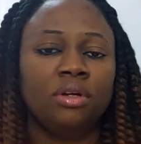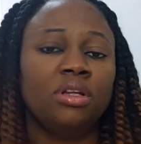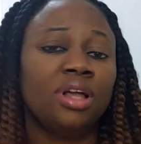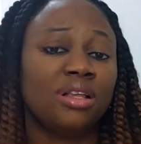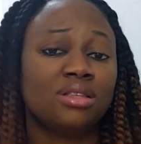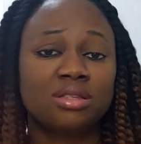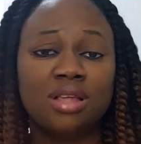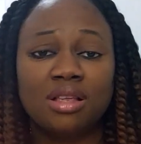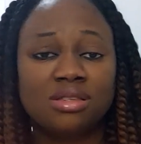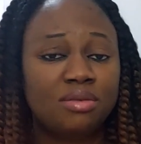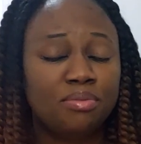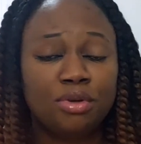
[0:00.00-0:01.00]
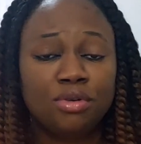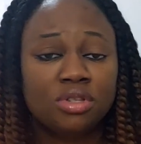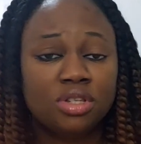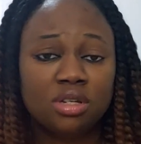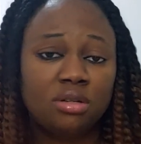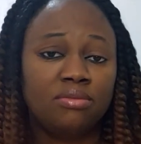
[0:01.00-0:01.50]
and that's the
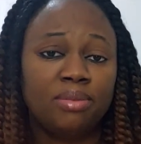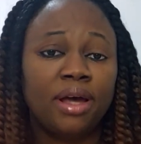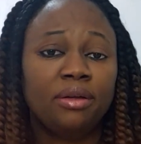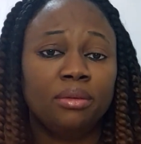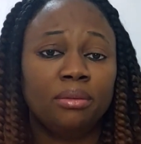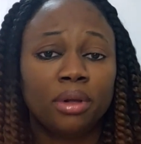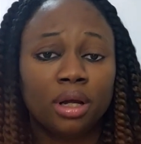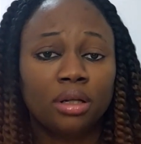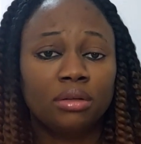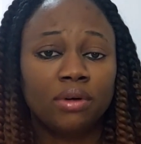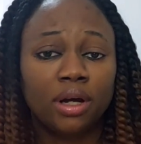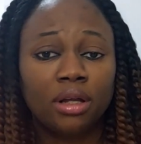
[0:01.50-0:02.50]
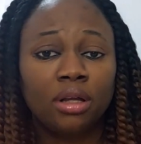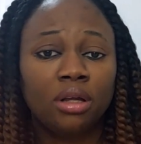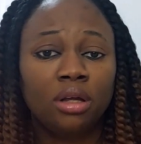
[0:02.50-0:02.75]
beauty of buying on plan, right?